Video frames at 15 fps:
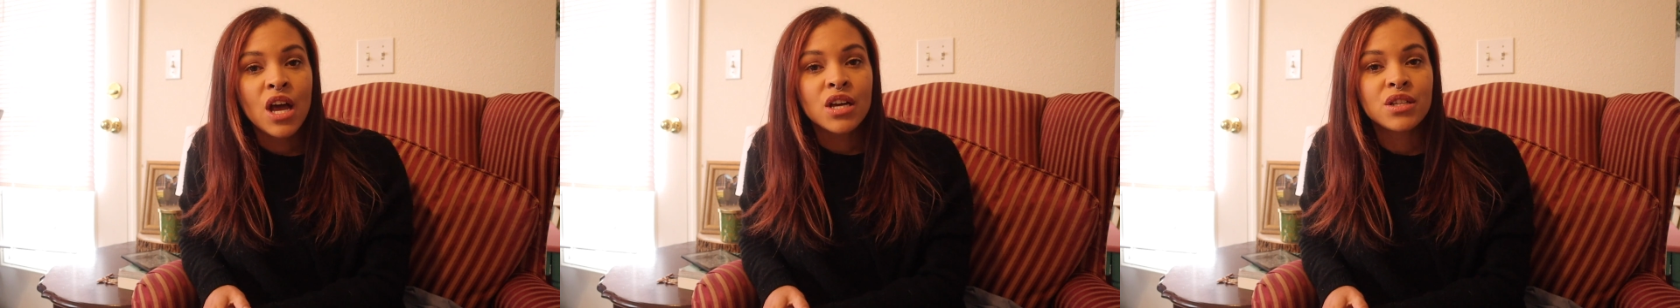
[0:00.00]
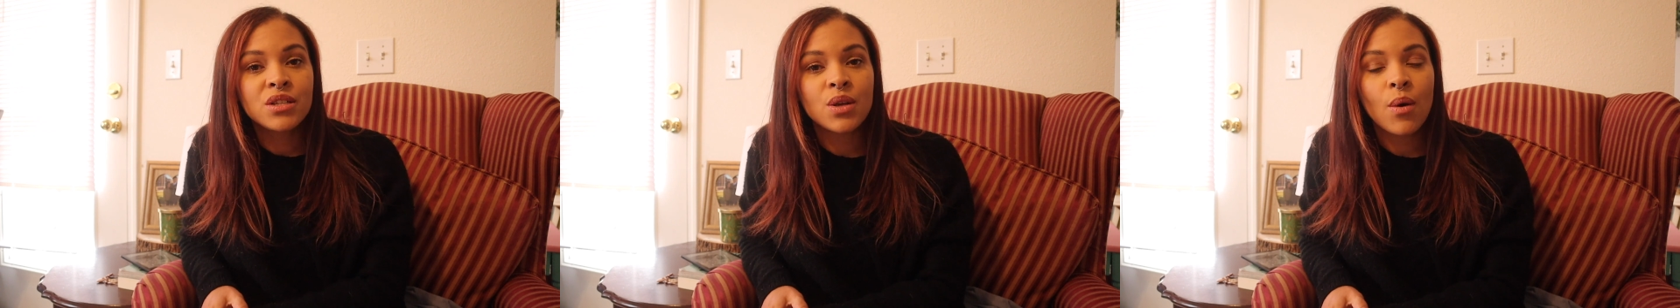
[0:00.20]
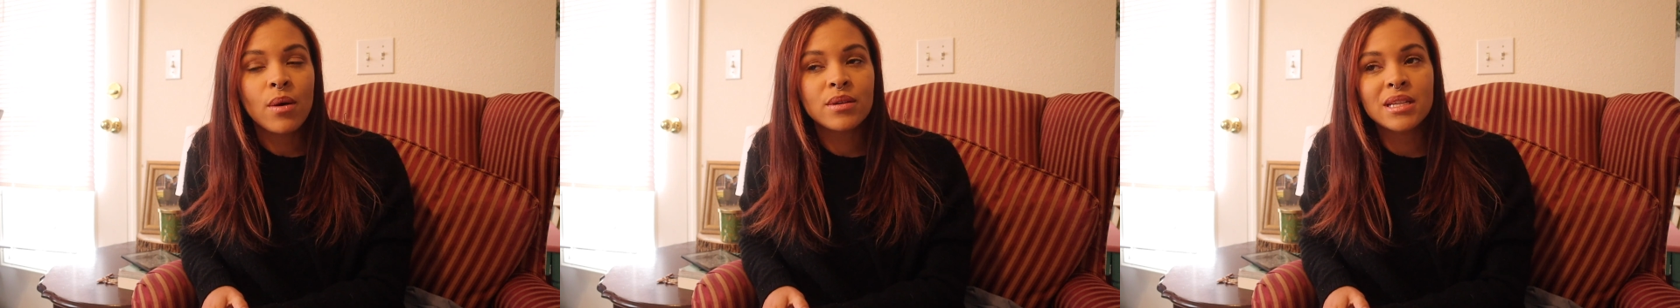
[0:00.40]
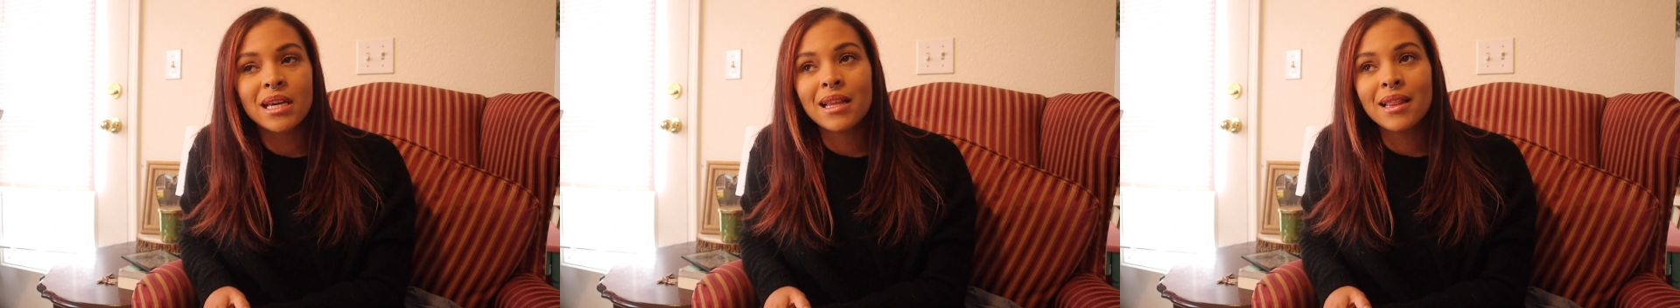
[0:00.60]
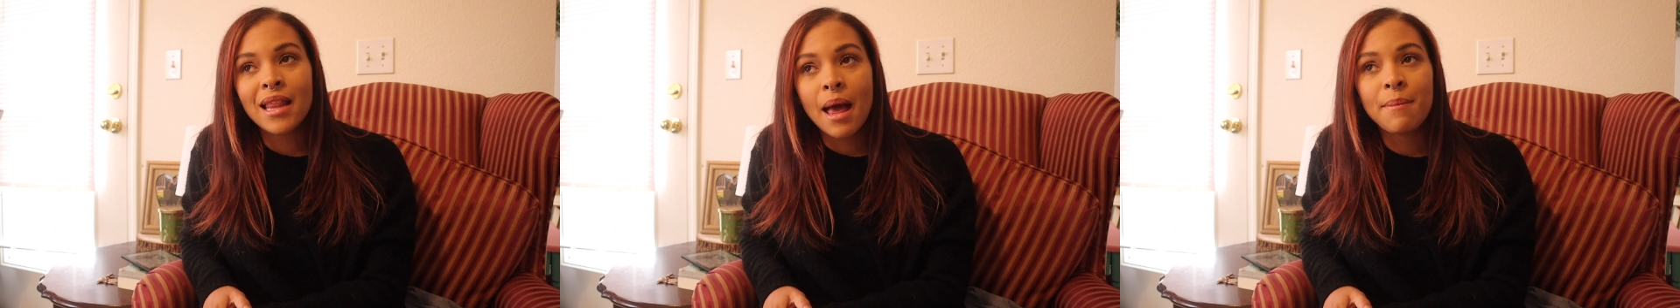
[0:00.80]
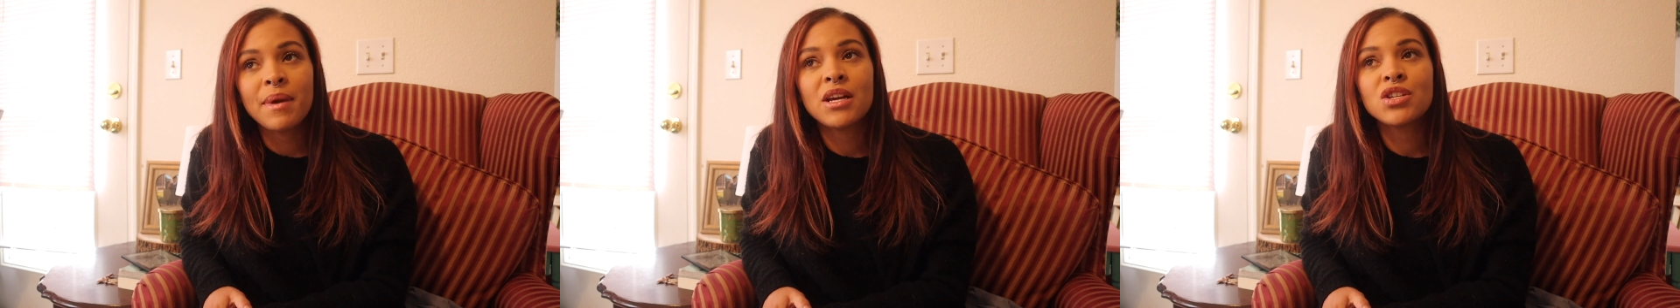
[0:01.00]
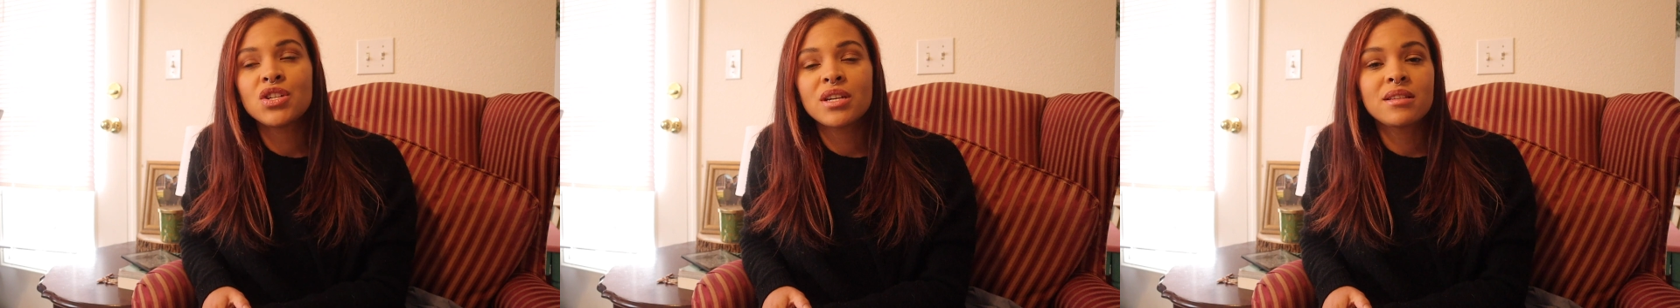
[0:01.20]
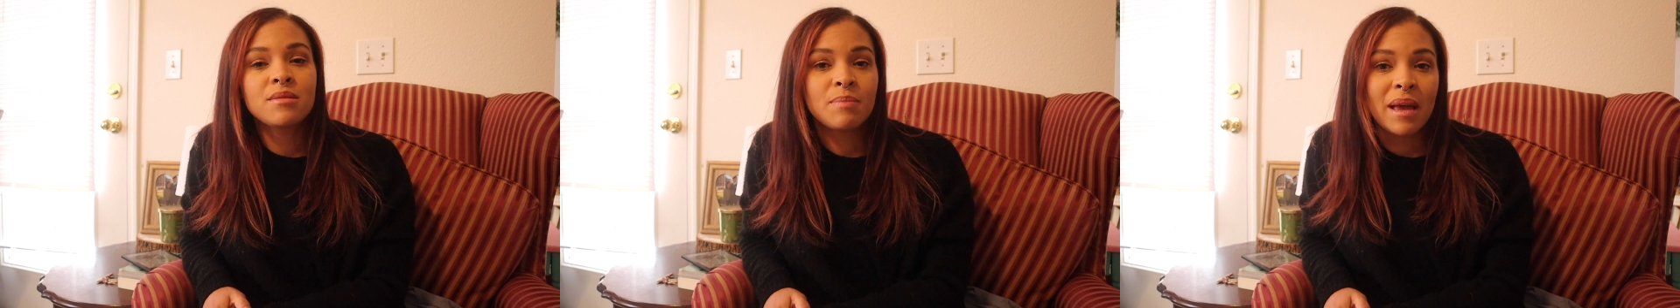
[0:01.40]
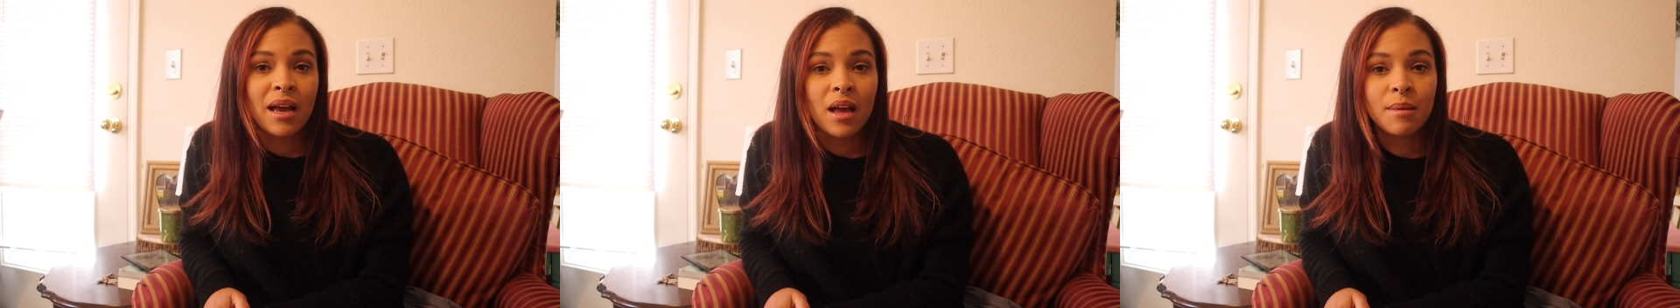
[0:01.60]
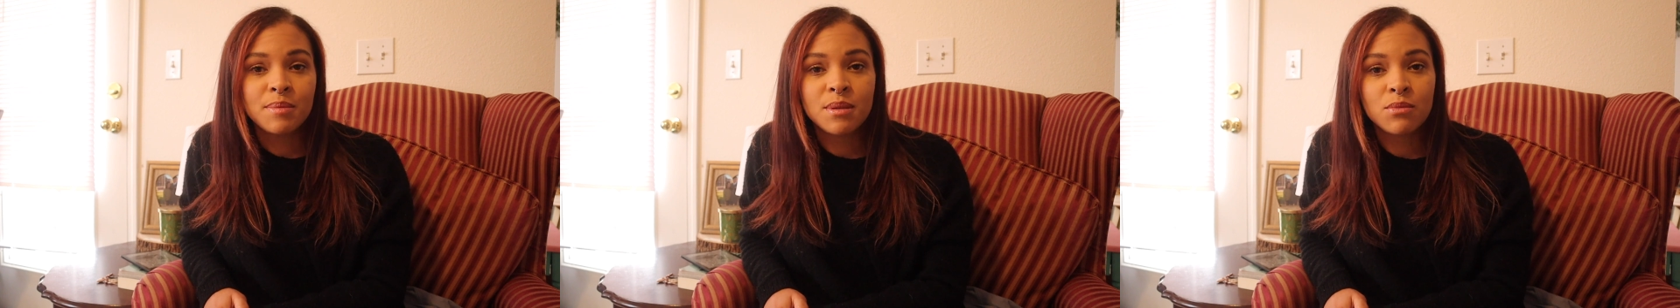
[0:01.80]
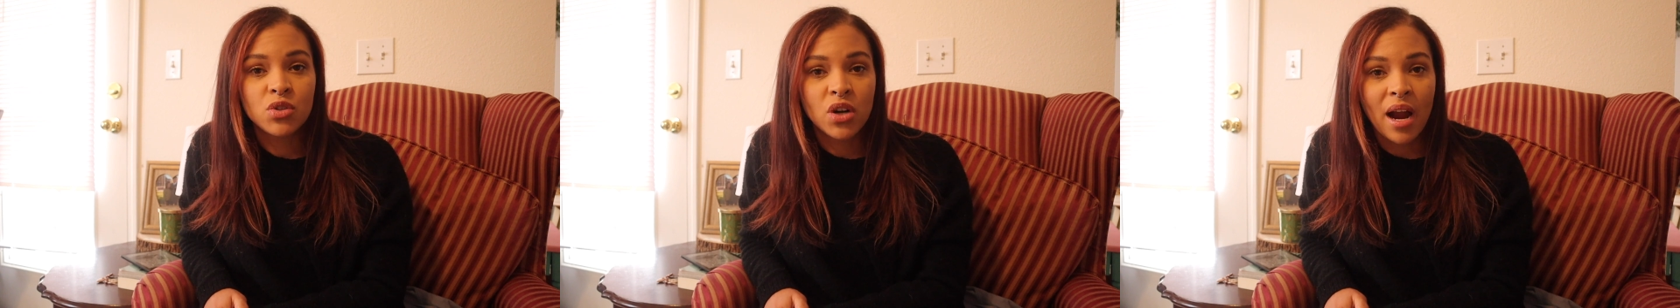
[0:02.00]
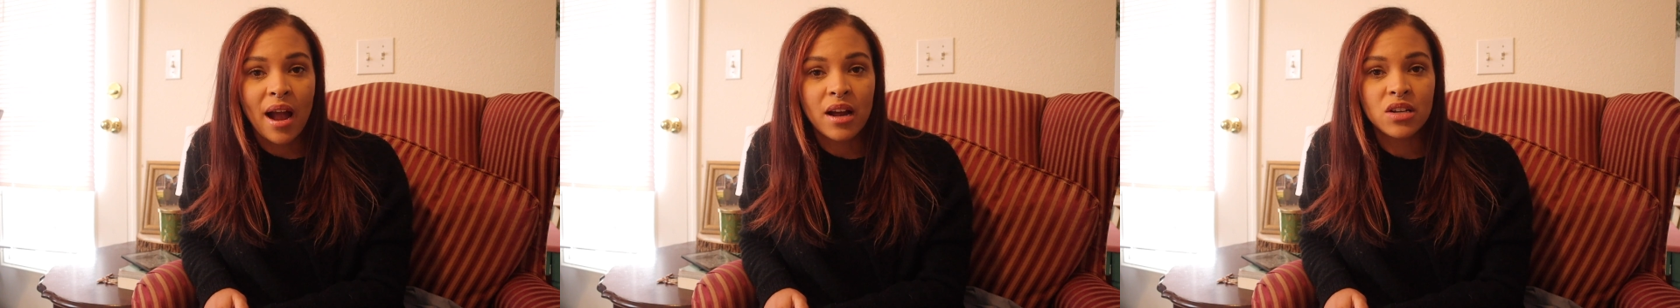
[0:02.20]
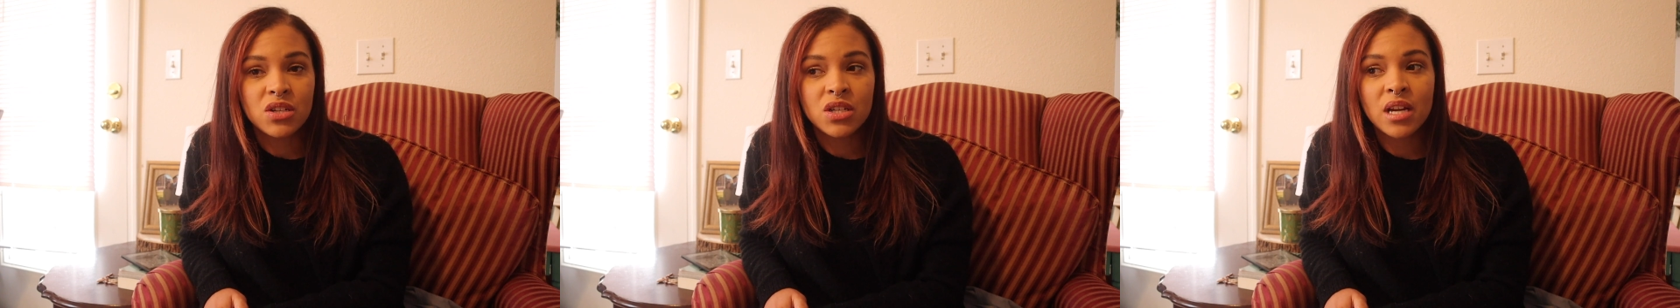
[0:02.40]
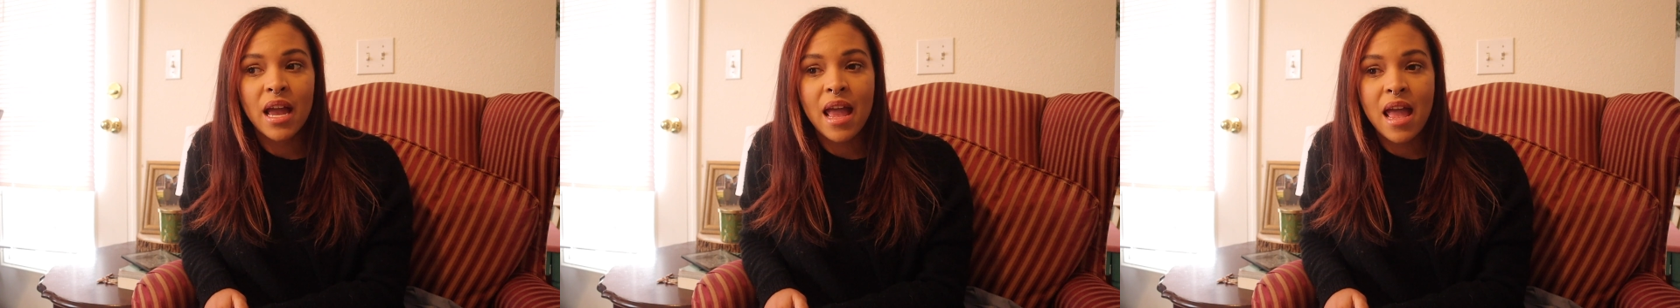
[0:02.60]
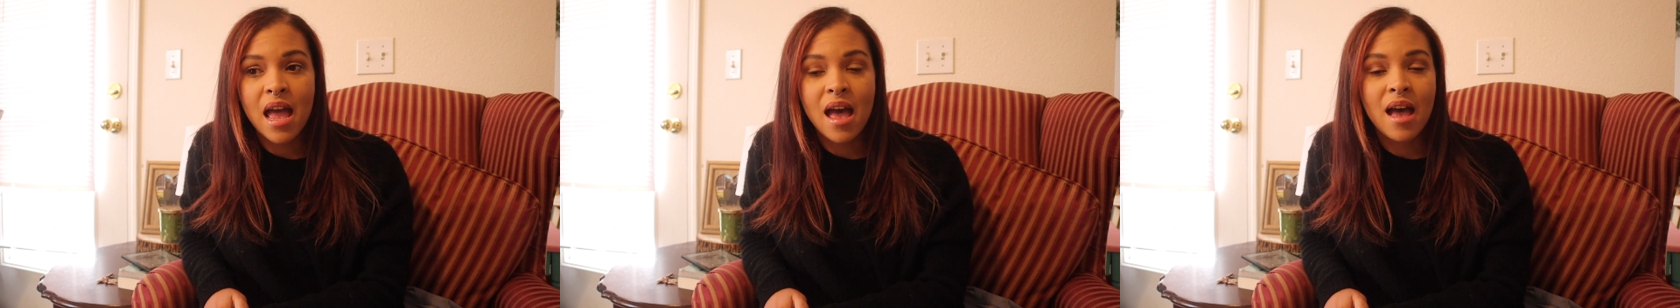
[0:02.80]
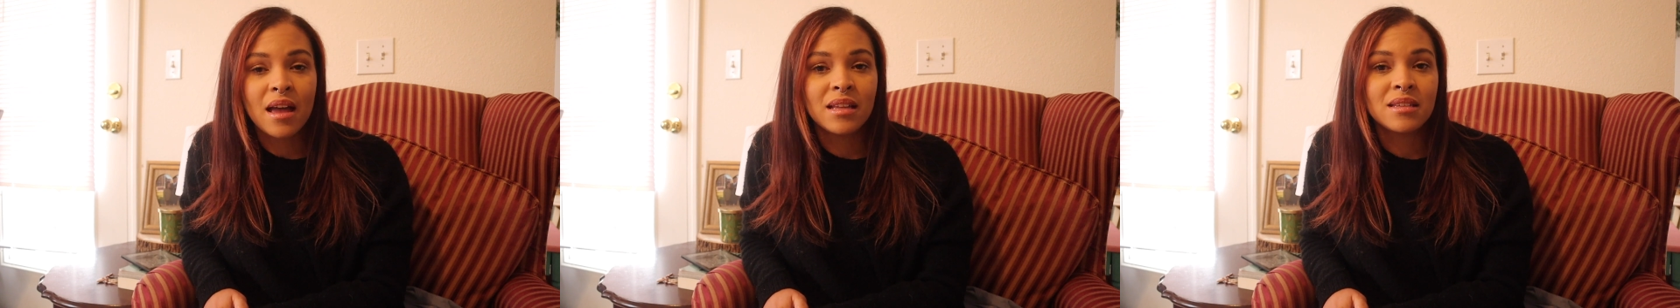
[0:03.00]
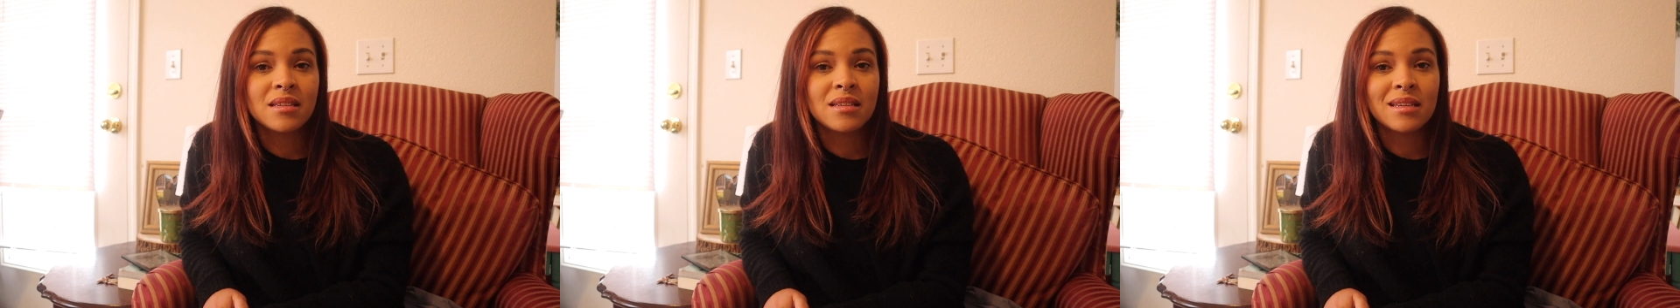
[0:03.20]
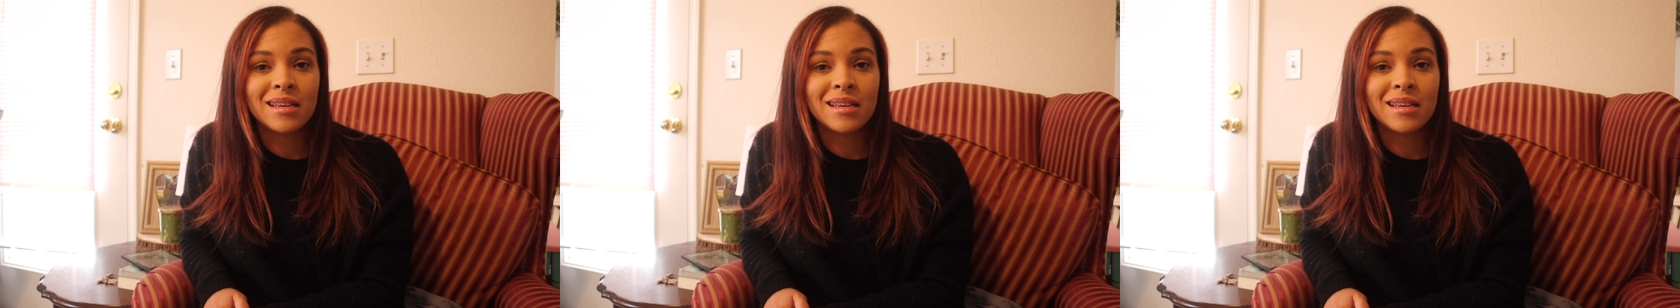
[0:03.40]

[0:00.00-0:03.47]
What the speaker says: So I was like, let me just pick up some trash and